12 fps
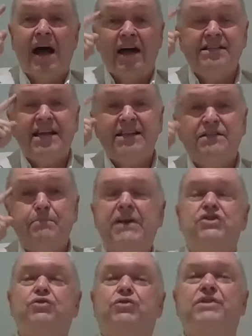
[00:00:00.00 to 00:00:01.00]
I'd say it's
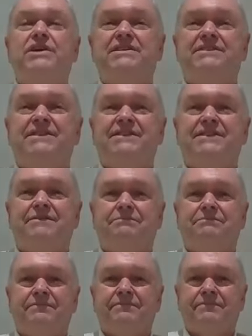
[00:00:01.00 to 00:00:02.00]
mental criticism.